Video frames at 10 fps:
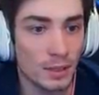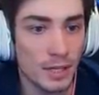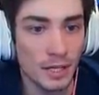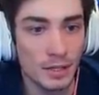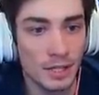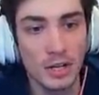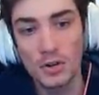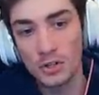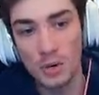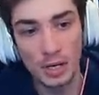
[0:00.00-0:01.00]
Yeah, he's like,
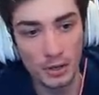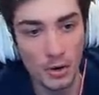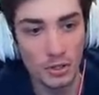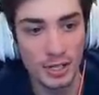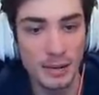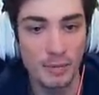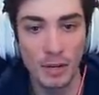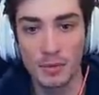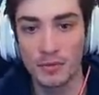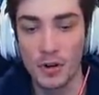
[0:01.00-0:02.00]
don't sweat it, coach. Team
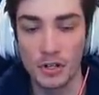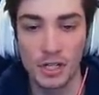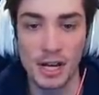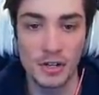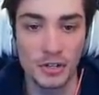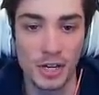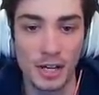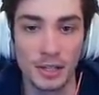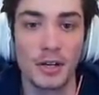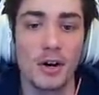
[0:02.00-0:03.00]
comes first, and I
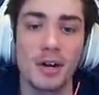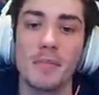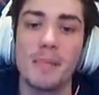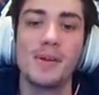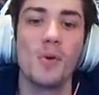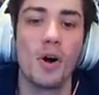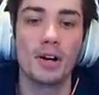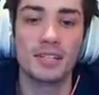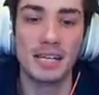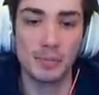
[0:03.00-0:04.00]
understand that. All right, maybe you
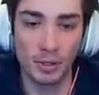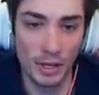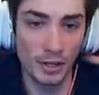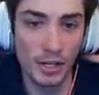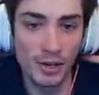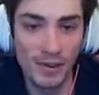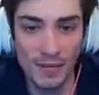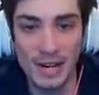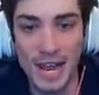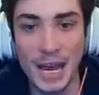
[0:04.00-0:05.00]
are a team player. You don't even
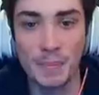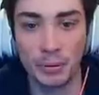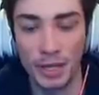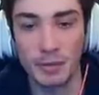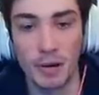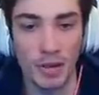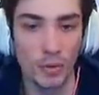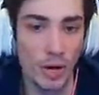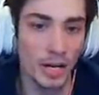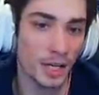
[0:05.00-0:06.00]
have a nameplate, by
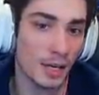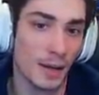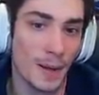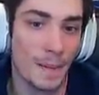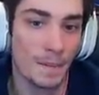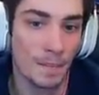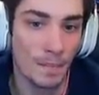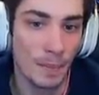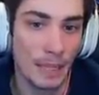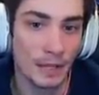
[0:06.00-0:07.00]
the way.
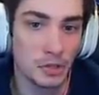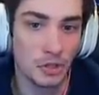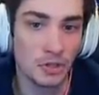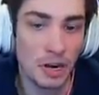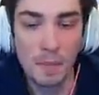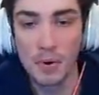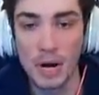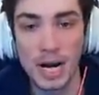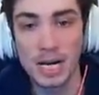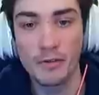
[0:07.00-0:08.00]
Just
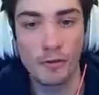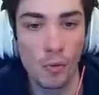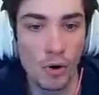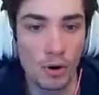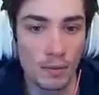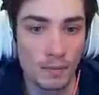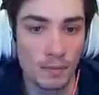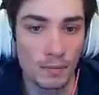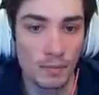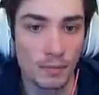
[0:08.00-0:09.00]
number 84.
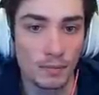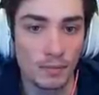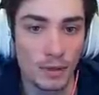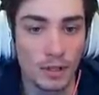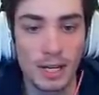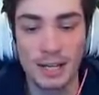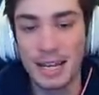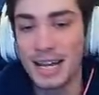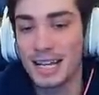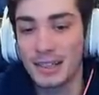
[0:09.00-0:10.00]

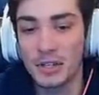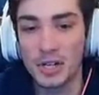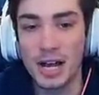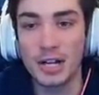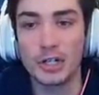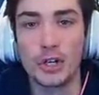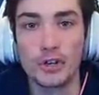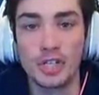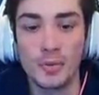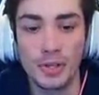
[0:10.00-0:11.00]
Can't get this guy a
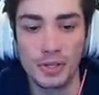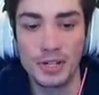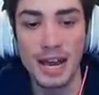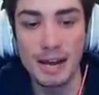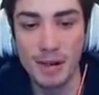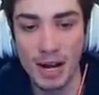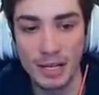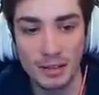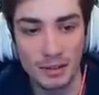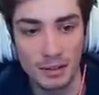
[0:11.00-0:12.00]
jersey with his name
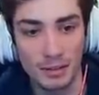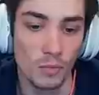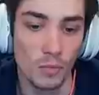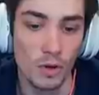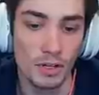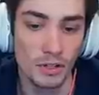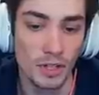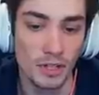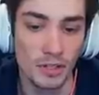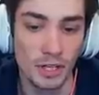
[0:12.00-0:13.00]
on it.
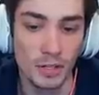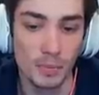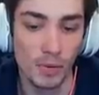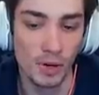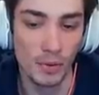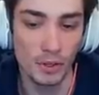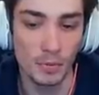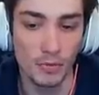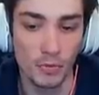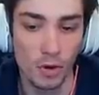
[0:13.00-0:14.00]
Wilkinson is disappointed with
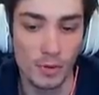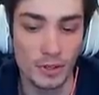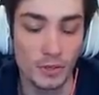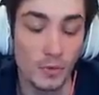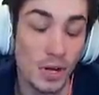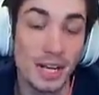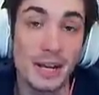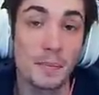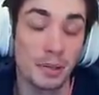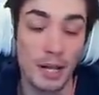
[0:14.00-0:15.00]
his performance. Well, he
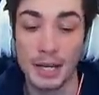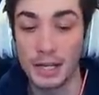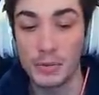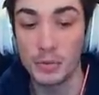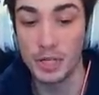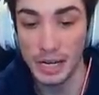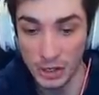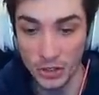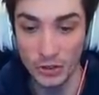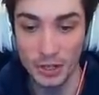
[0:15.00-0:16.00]
didn't play. He was
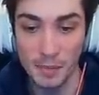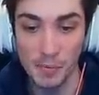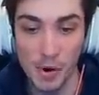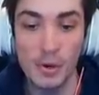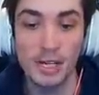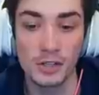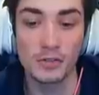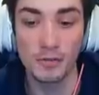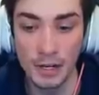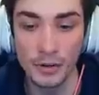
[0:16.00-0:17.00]
injured. He broke
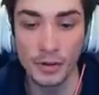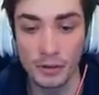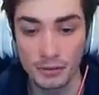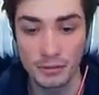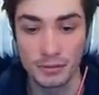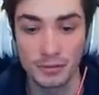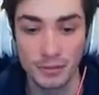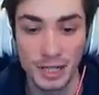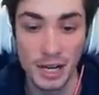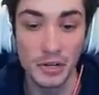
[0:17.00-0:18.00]
his finger.
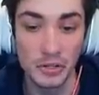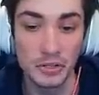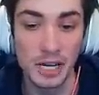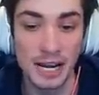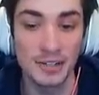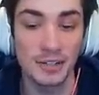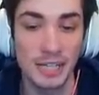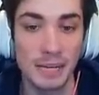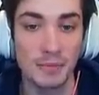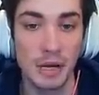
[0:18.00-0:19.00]
He understands the
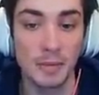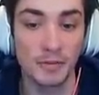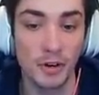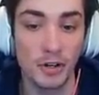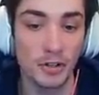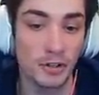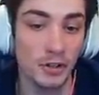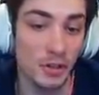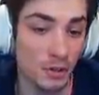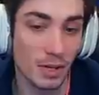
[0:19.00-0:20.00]
teams comes
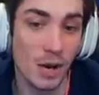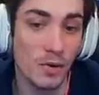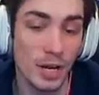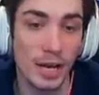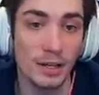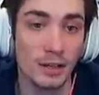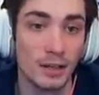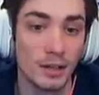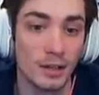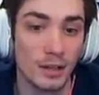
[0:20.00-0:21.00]
first. Okay.
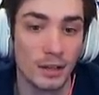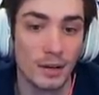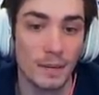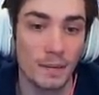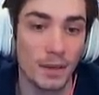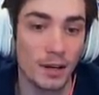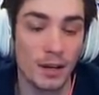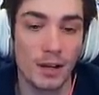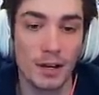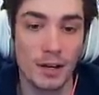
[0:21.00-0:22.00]

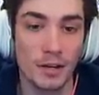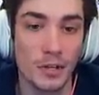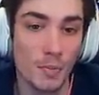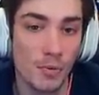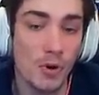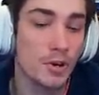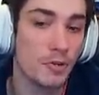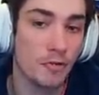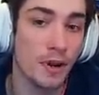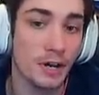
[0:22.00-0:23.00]
Uh, you broke
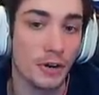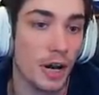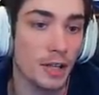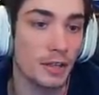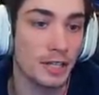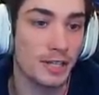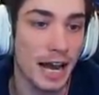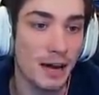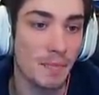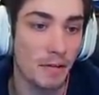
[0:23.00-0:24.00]
your finger. I that's
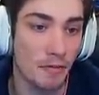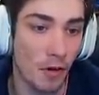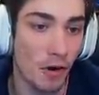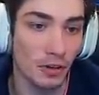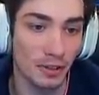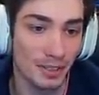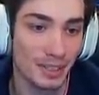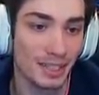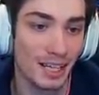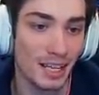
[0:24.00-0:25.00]
not my fault.
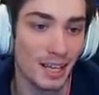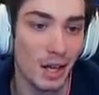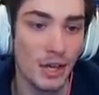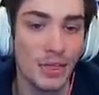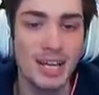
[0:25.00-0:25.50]
I